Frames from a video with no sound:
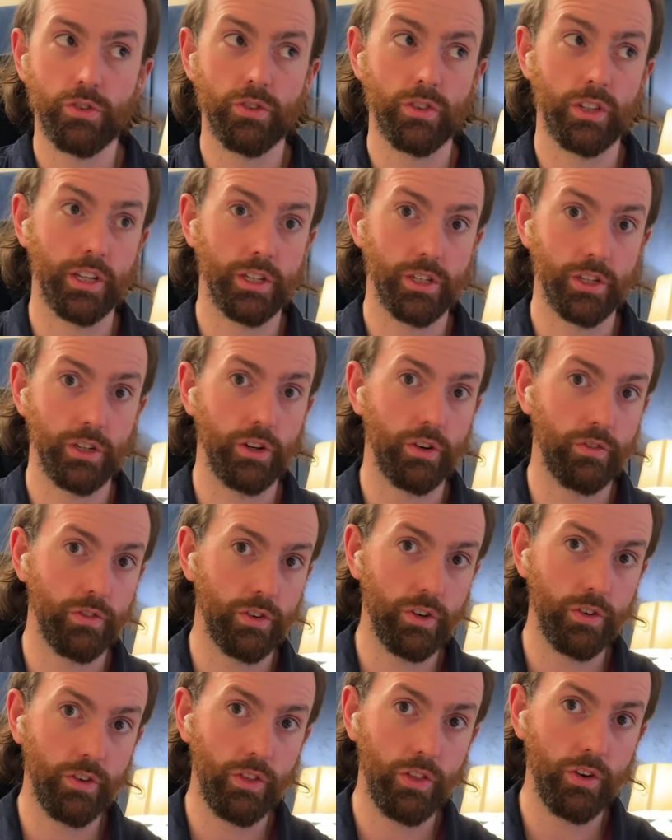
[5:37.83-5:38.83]
So that's
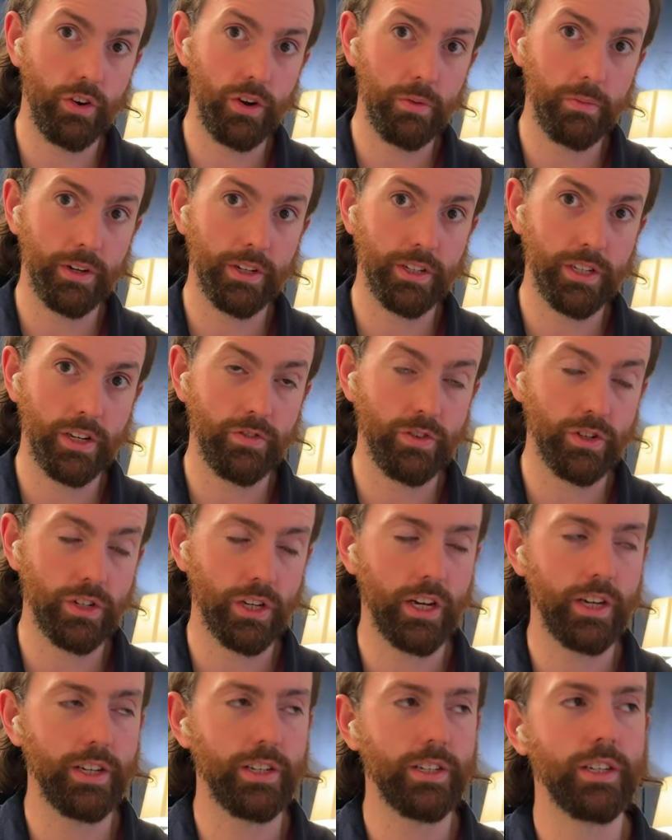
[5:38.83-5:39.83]
another 30 minutes either
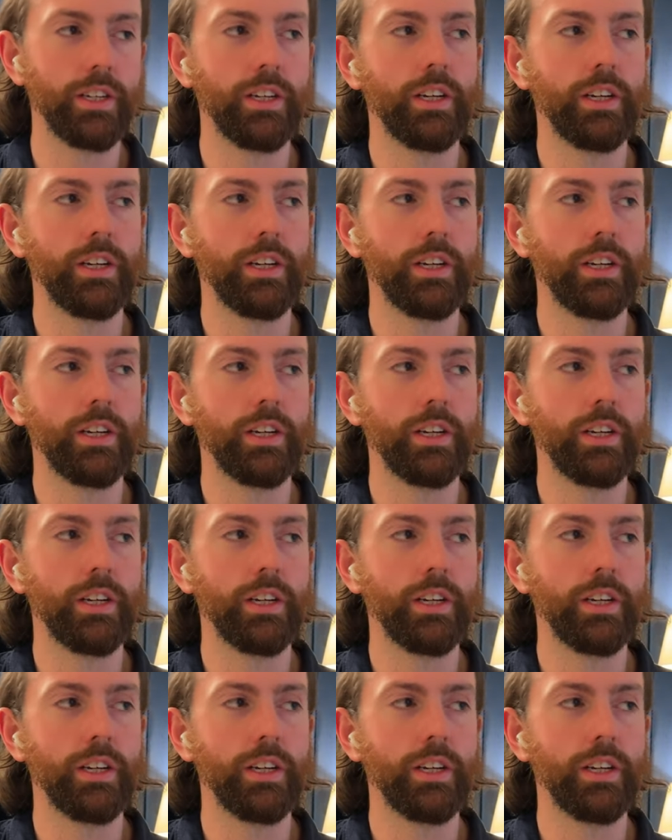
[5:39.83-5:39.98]
side.